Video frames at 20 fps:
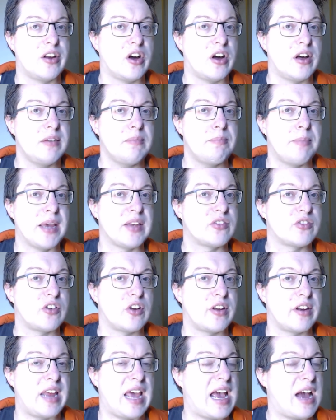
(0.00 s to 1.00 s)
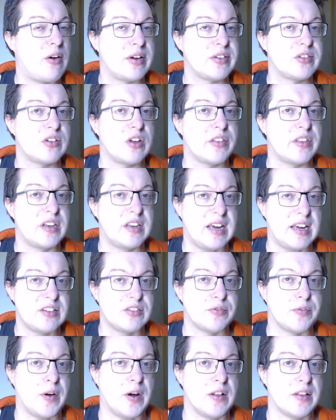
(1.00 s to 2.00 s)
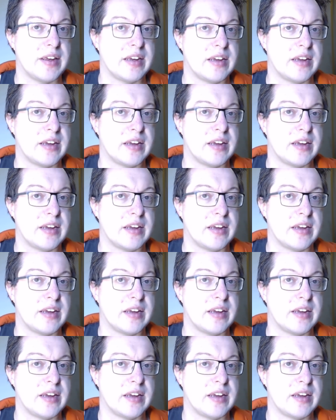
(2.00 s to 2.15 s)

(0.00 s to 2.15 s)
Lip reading: on based on how I saw the dice falling.